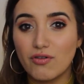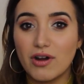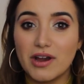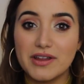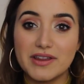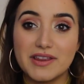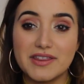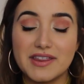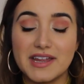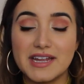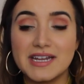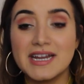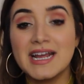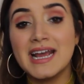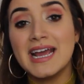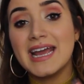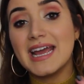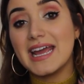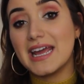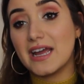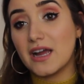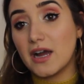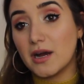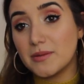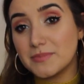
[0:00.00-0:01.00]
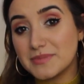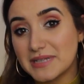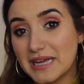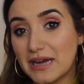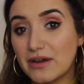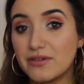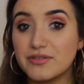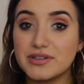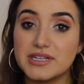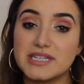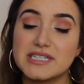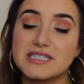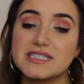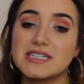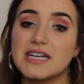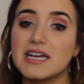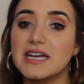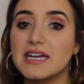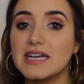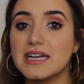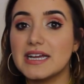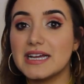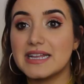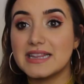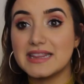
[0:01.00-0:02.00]
rather than it comes out on this
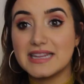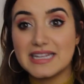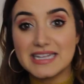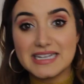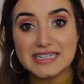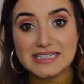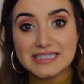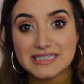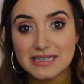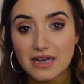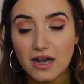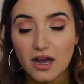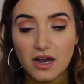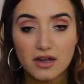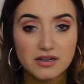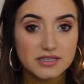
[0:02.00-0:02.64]
day in these